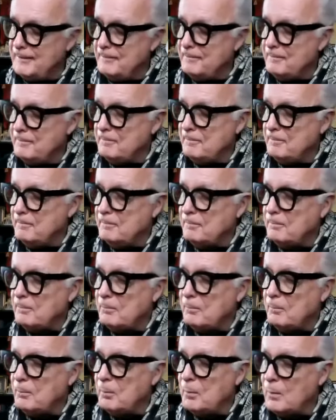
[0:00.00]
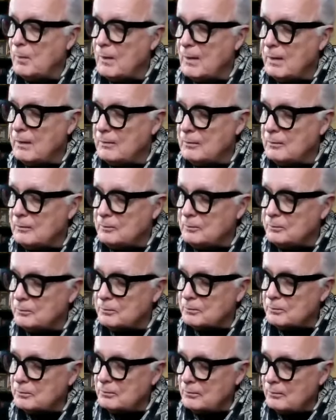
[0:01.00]

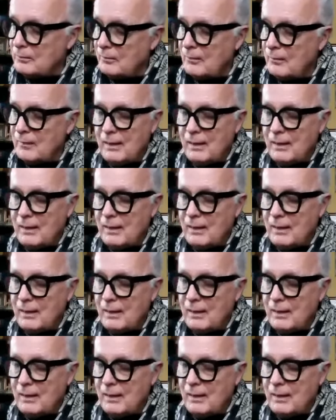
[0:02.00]
No one is speaking in this clip.